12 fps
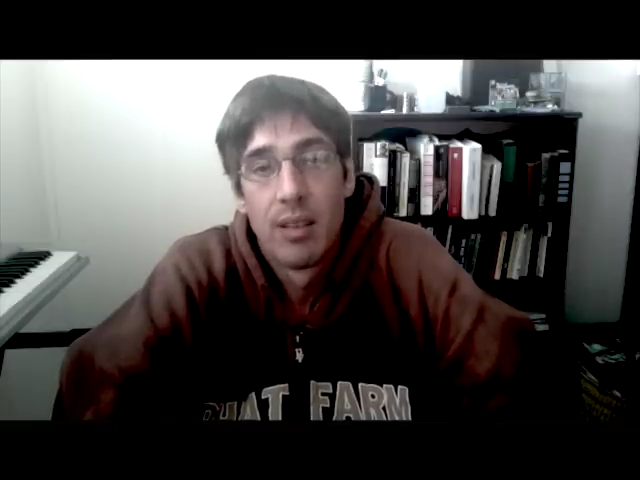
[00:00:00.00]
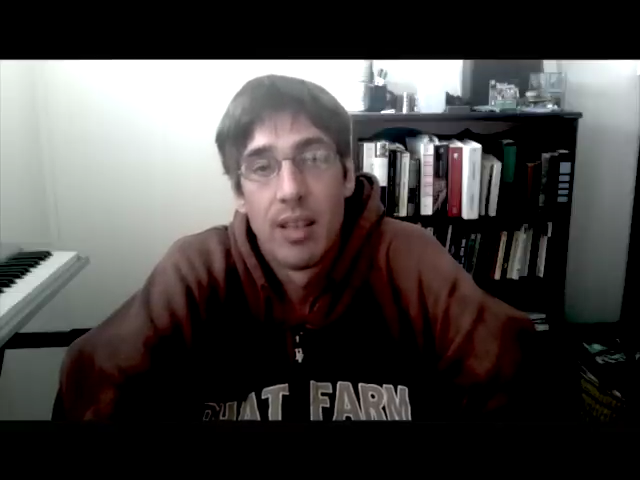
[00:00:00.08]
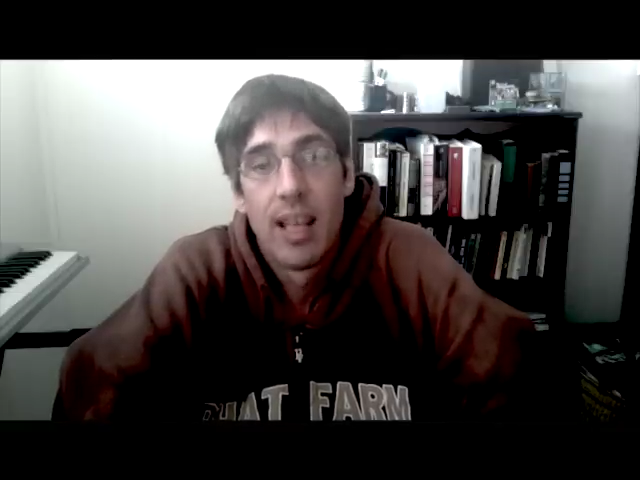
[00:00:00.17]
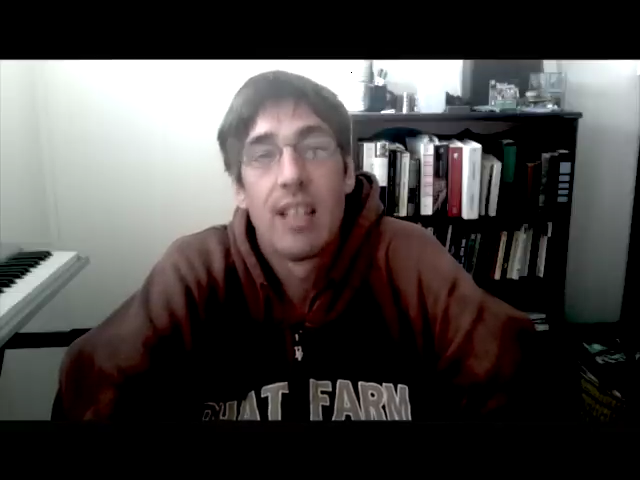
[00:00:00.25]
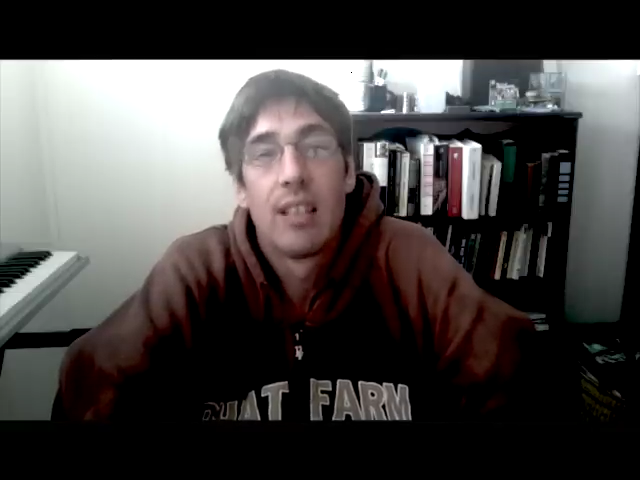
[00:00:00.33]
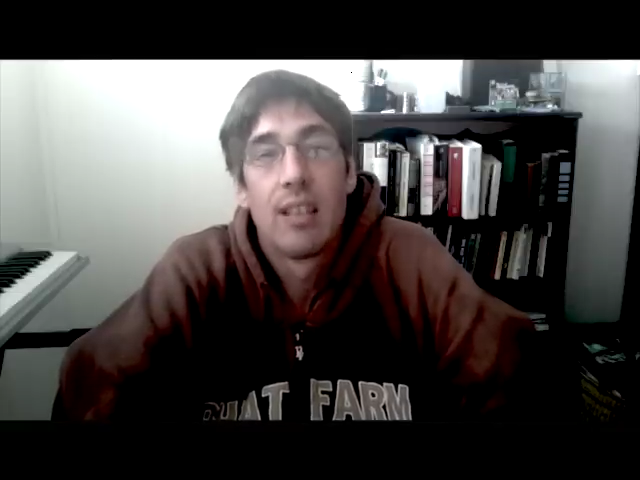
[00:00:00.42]

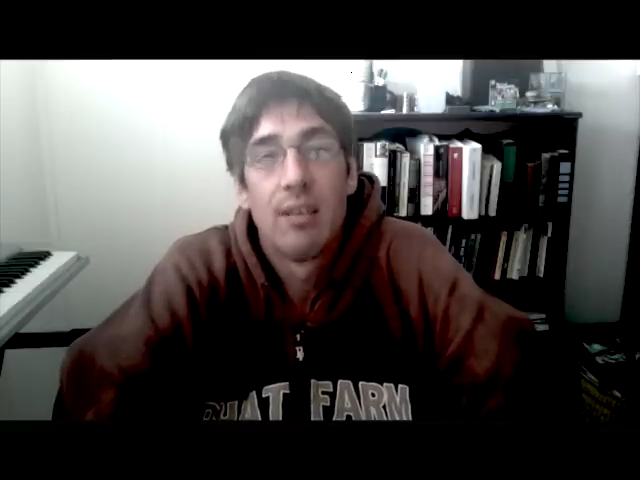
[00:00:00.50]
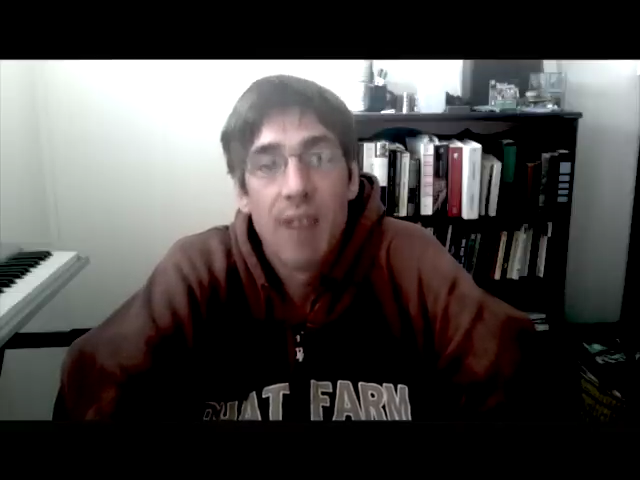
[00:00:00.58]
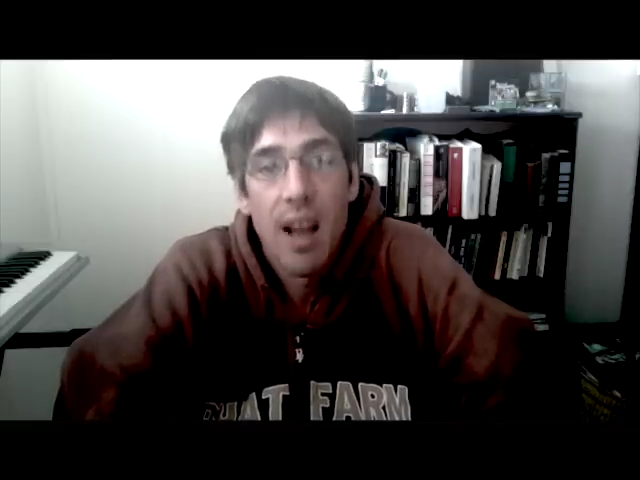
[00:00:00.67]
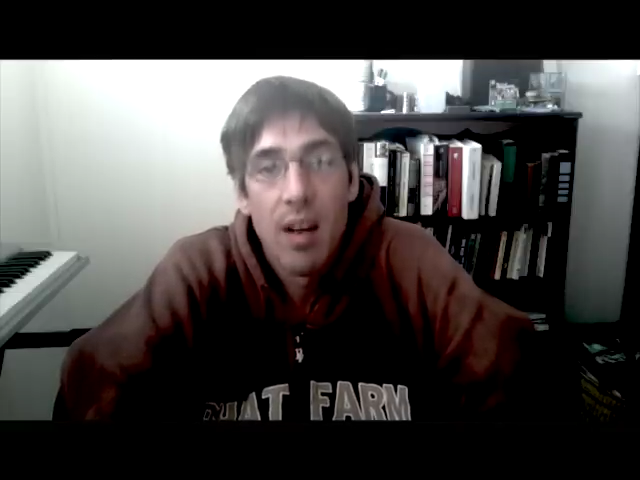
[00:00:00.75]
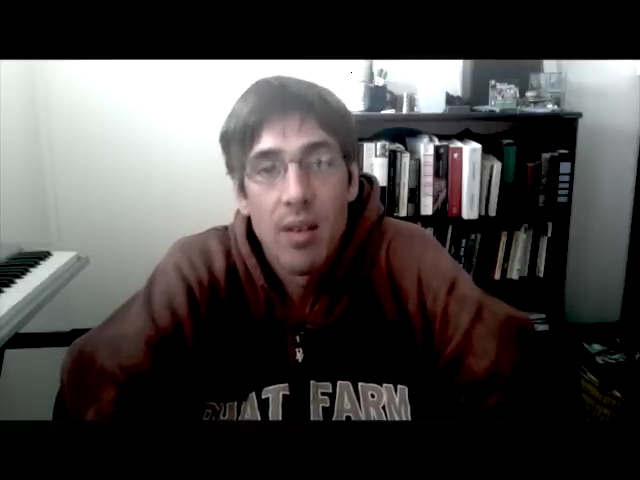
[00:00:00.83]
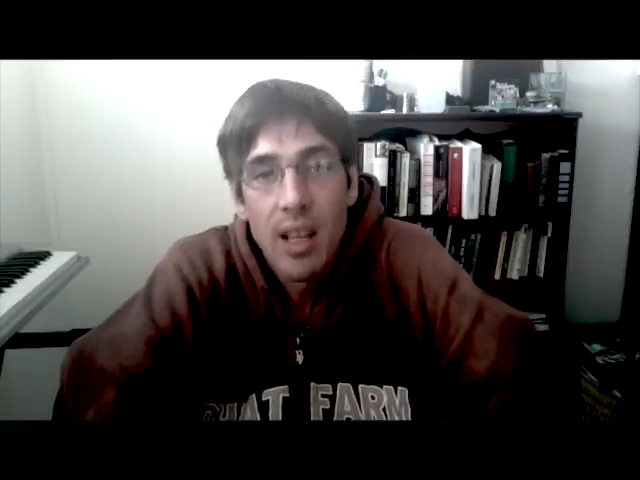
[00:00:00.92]
That is the
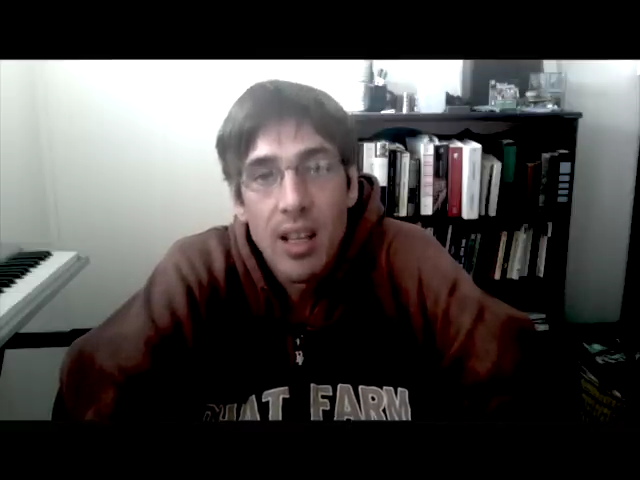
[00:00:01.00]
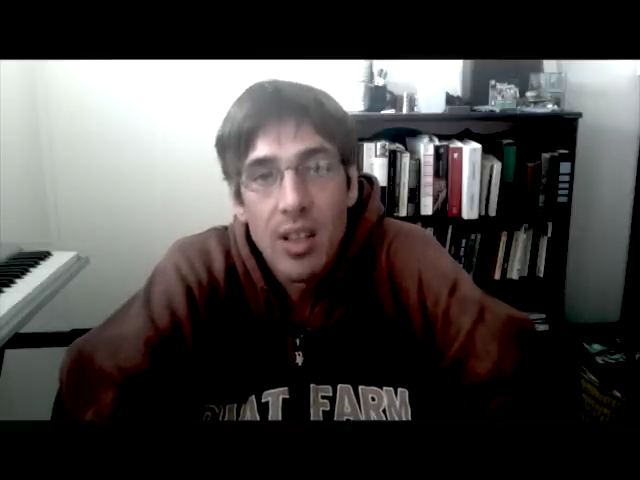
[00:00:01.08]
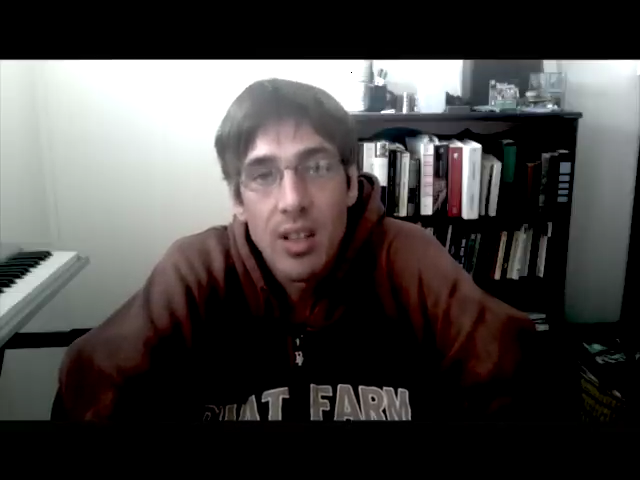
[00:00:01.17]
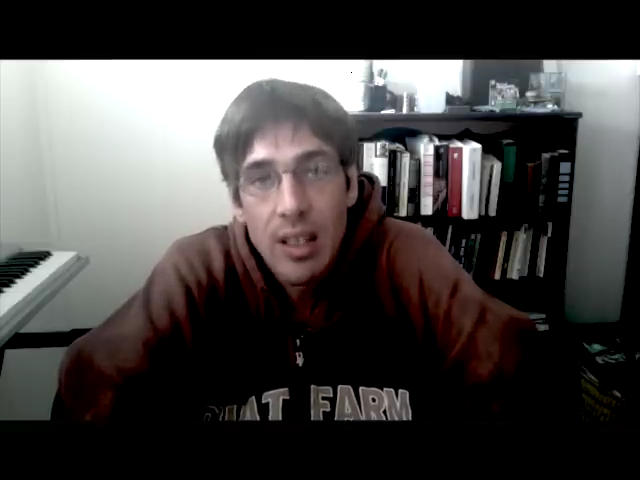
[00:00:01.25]
foundation.